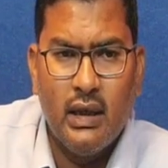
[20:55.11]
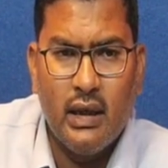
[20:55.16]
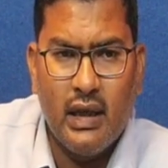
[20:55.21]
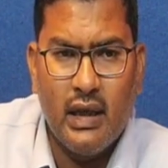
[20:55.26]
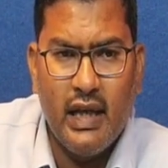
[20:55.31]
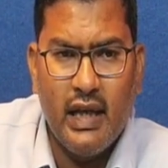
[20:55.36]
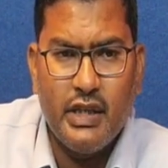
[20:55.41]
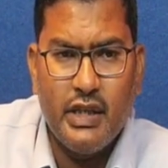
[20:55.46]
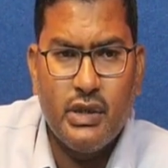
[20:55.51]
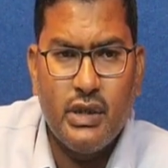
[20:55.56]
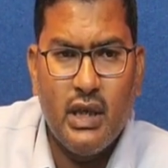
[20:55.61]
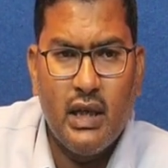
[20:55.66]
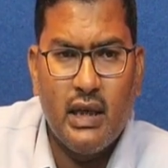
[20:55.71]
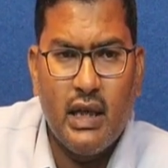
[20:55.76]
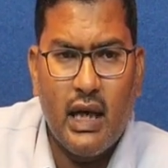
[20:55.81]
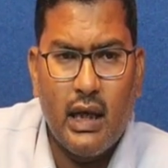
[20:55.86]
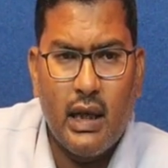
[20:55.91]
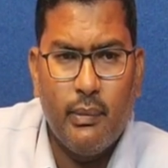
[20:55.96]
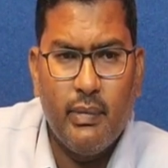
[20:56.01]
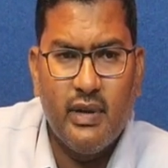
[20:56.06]
relational
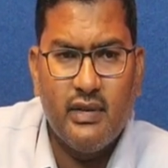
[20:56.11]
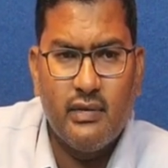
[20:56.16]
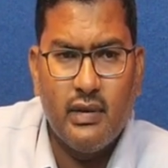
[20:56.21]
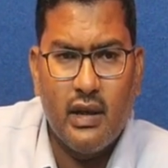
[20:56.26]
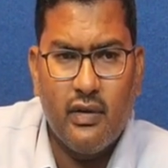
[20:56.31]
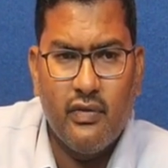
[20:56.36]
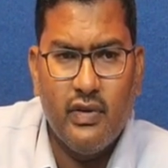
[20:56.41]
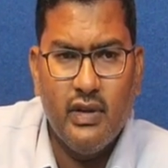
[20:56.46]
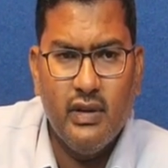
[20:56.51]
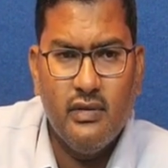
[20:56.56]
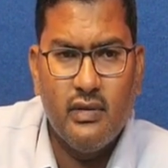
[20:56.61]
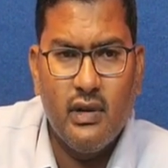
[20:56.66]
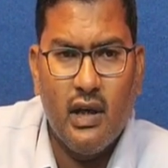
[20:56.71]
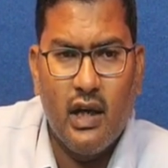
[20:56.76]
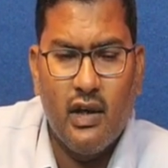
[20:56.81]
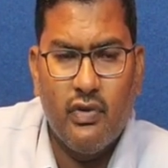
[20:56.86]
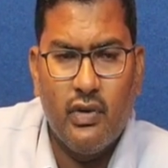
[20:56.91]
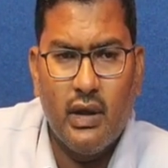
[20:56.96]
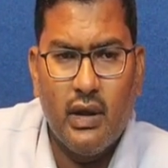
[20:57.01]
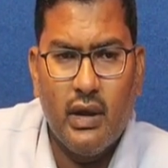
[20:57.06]
database service
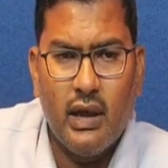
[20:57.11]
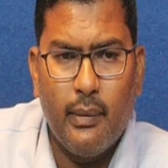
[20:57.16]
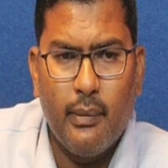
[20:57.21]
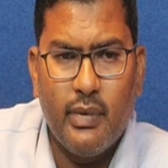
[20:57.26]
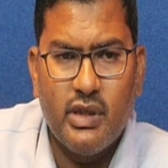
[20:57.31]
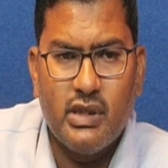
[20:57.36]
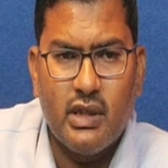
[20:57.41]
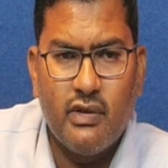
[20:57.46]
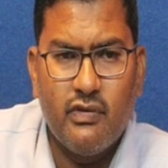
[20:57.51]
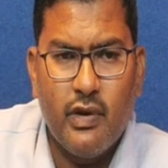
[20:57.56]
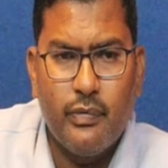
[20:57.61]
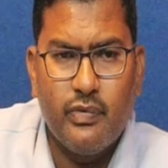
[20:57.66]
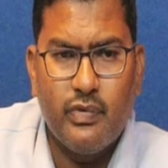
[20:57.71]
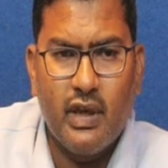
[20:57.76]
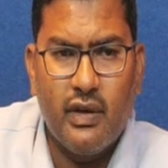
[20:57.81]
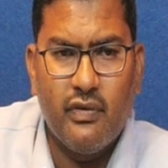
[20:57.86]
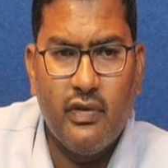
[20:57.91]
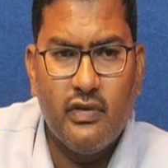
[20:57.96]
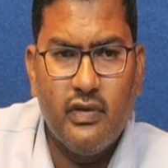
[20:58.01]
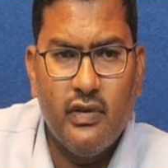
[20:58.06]
offered in Amazon Web
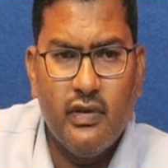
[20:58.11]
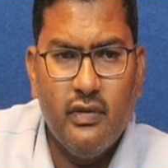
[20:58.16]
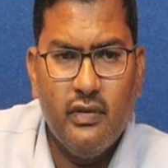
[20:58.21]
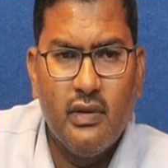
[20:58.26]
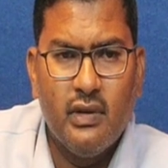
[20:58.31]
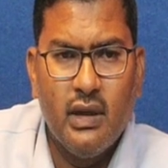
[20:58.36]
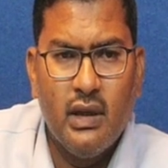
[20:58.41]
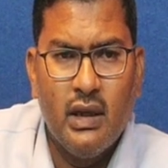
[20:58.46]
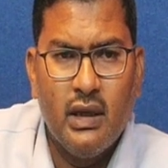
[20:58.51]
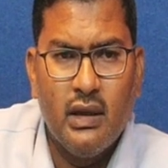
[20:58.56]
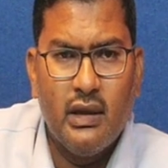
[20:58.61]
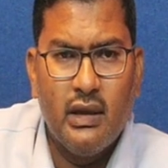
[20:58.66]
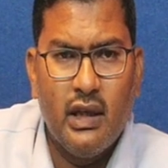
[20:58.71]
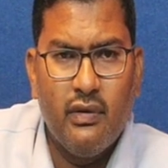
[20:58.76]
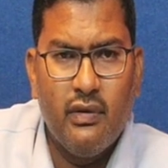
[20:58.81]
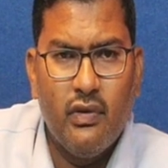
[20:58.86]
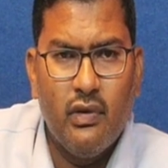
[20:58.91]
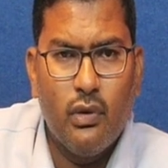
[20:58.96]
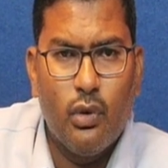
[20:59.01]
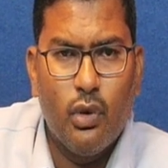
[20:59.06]
Services.
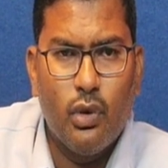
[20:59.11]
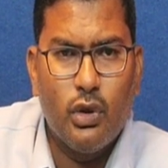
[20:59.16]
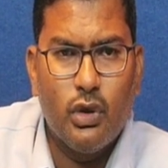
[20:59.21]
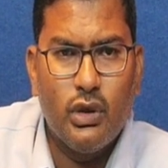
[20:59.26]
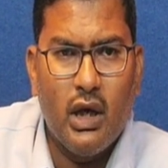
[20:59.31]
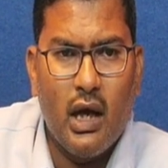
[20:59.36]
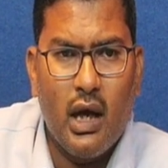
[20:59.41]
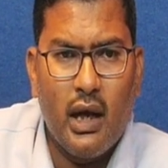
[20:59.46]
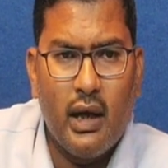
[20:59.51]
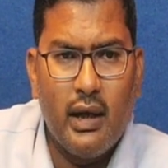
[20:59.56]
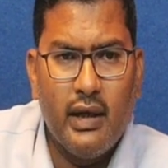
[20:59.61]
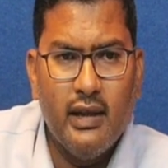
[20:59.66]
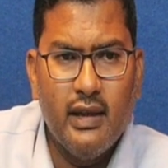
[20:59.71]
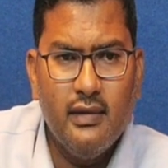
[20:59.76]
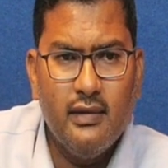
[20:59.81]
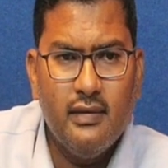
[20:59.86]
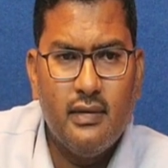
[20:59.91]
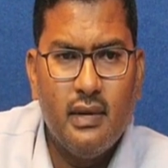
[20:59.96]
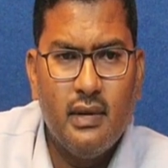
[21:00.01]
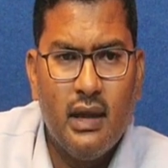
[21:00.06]
Then we will go to the
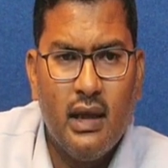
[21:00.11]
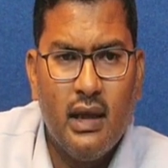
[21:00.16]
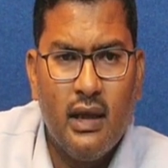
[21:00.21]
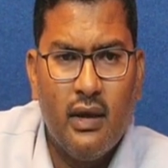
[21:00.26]
RDS.